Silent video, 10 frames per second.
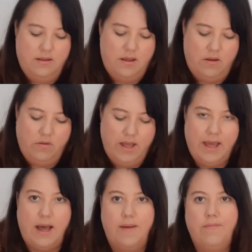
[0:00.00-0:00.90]

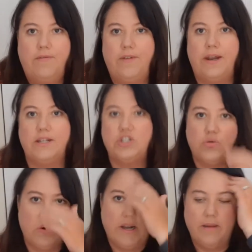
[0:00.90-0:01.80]
Okay, I'm finished
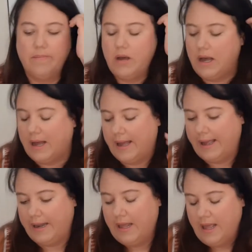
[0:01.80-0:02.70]
sorting
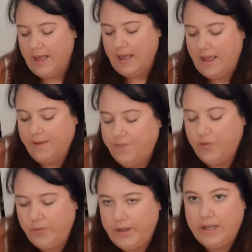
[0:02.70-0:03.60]
mine. If
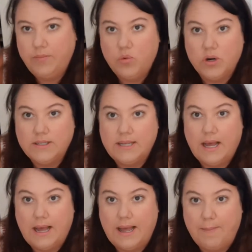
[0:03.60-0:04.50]
you need more
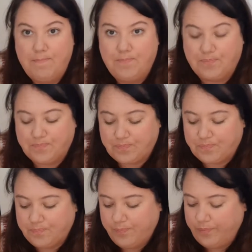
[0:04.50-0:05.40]
time,
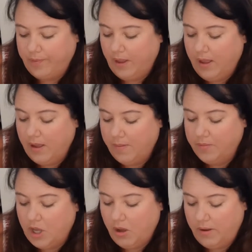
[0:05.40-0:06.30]

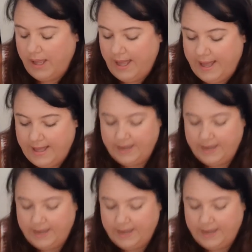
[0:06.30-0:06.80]
go ahead